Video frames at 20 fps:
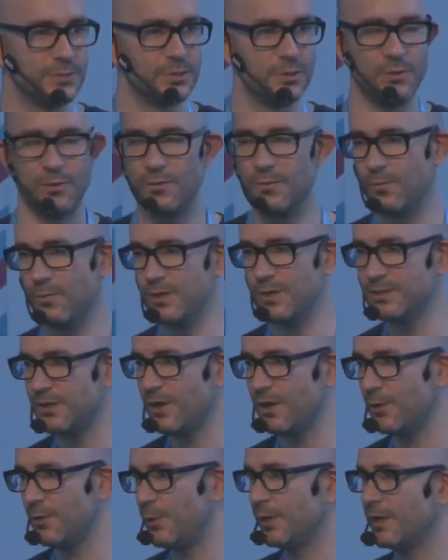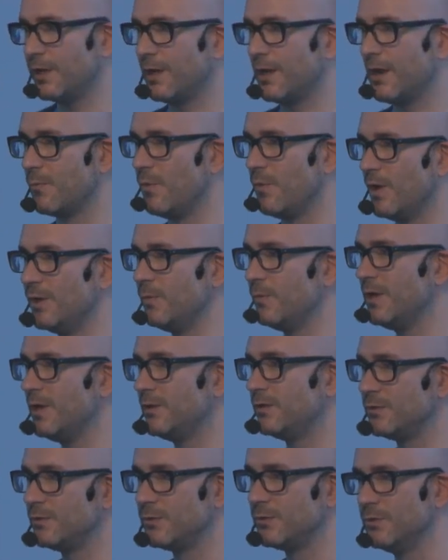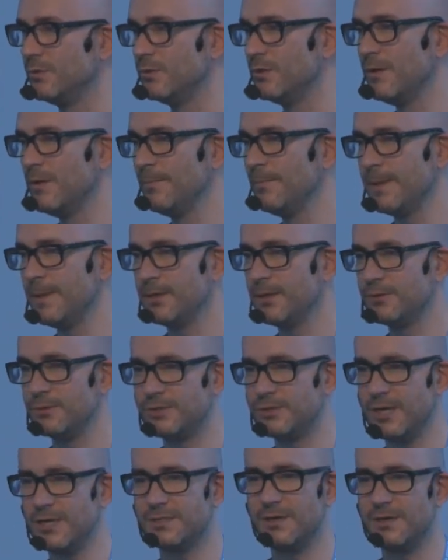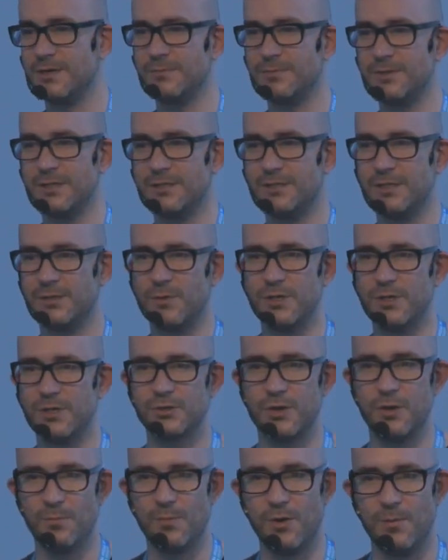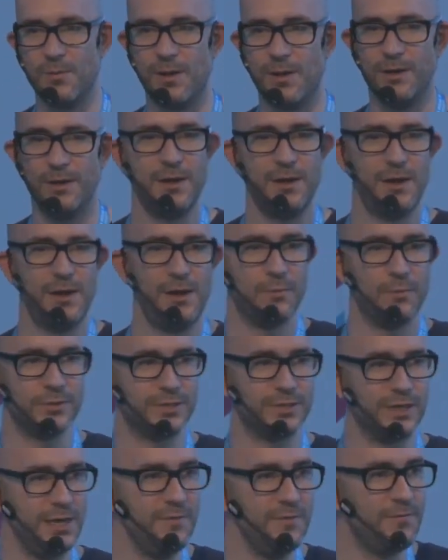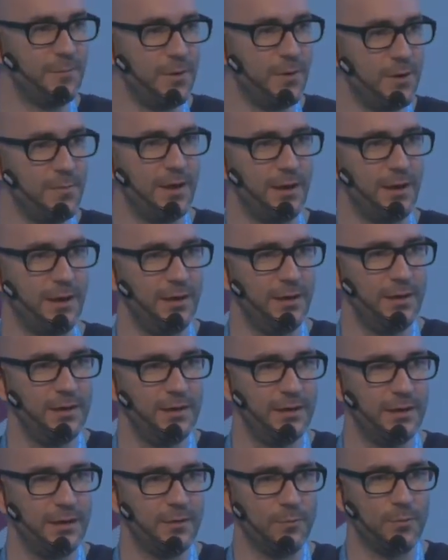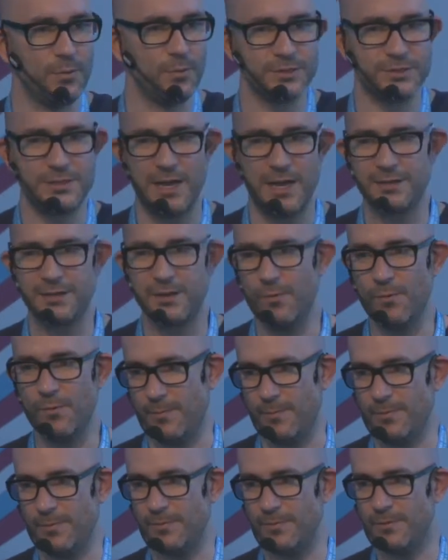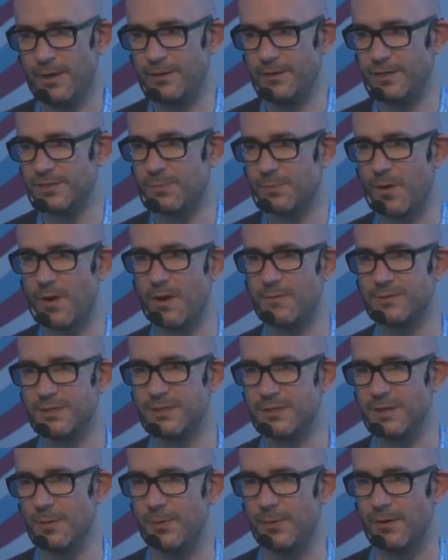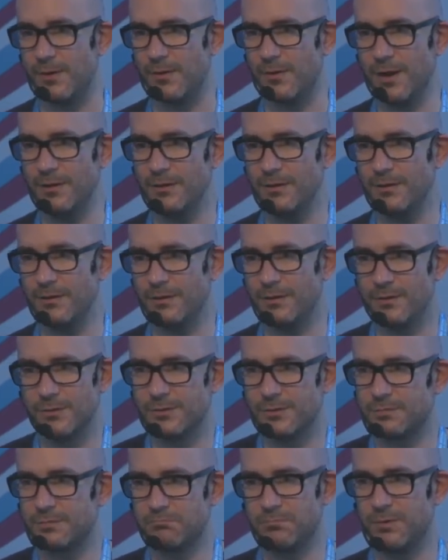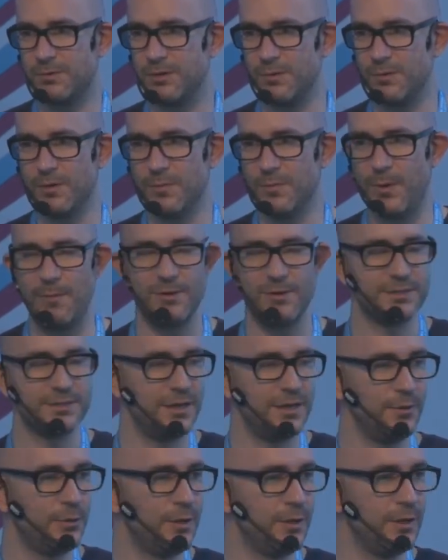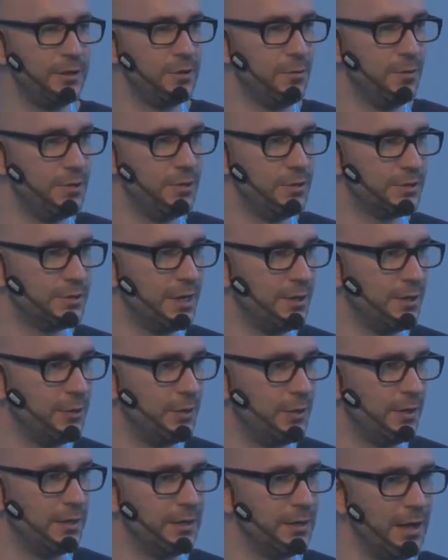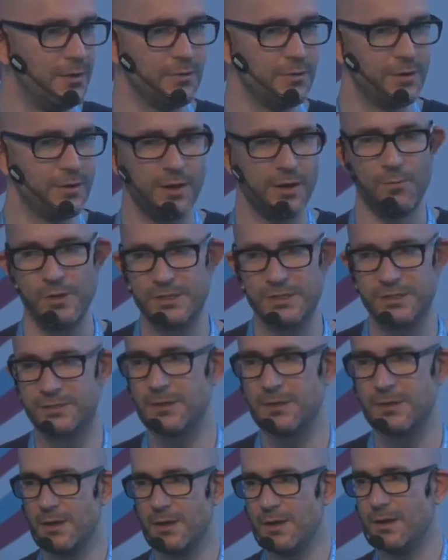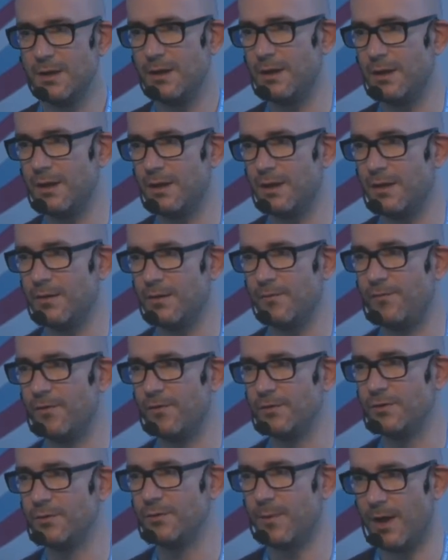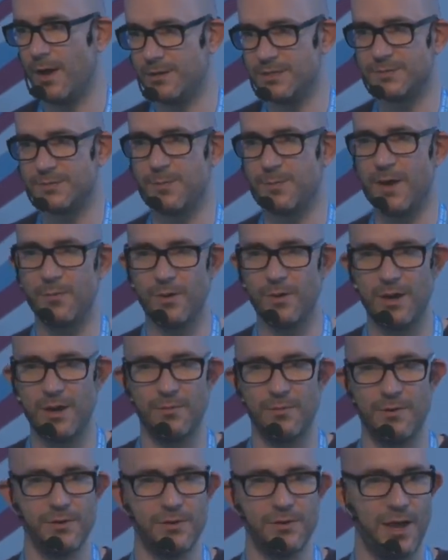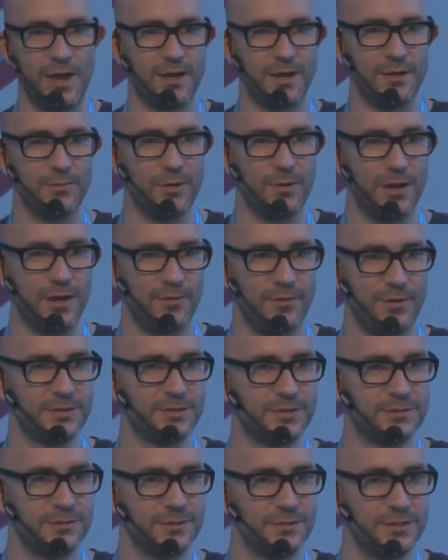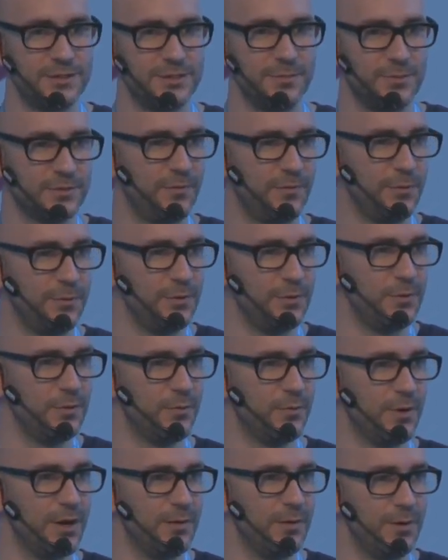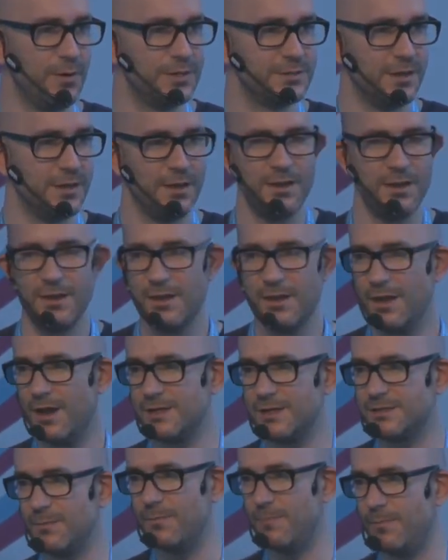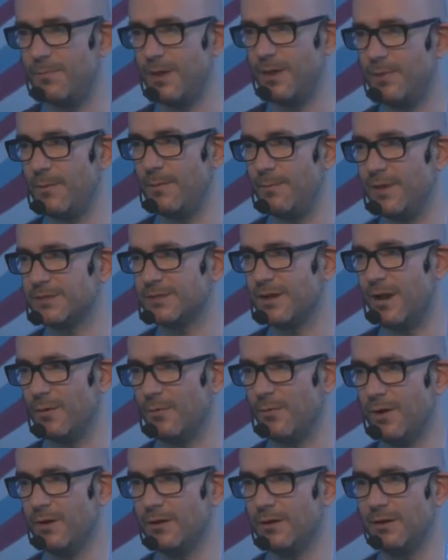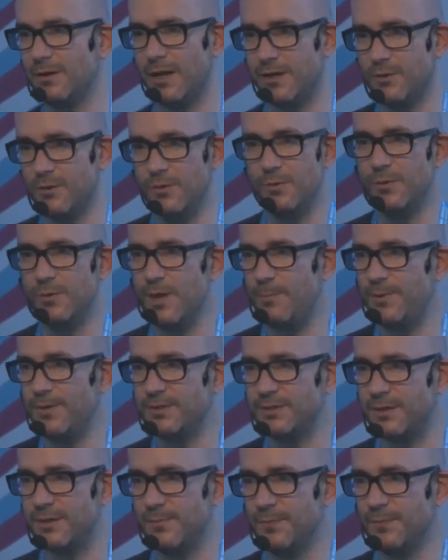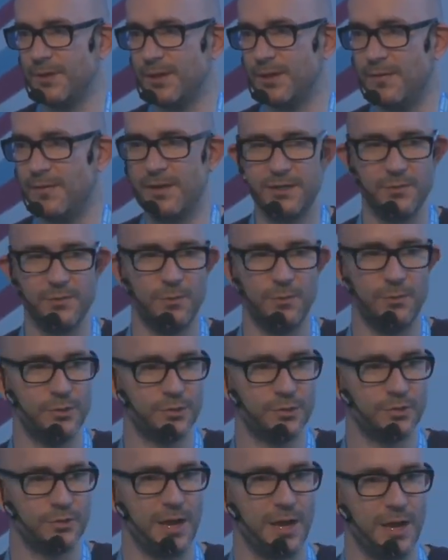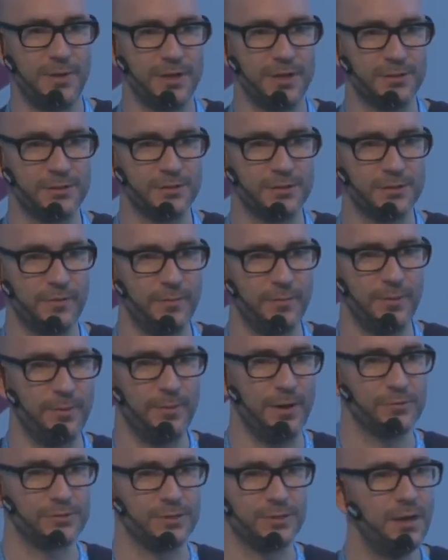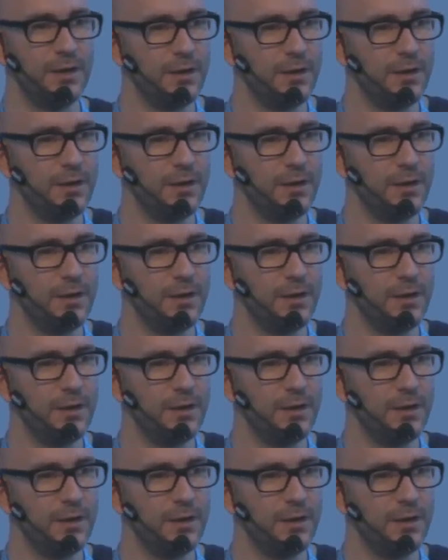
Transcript: So we started thinking like, what do we need to do to change the, the situation on mobile. We say if mobile was like the web, then these problems disappear, right? Because you will publish anything, you will use anything. I don't care which uh, phone you buy. Just buy whatever you like it, whatever is the cheapest for you, whatever is the has the the best hardware, like you do with a PC, and then you will use those applications from the browser.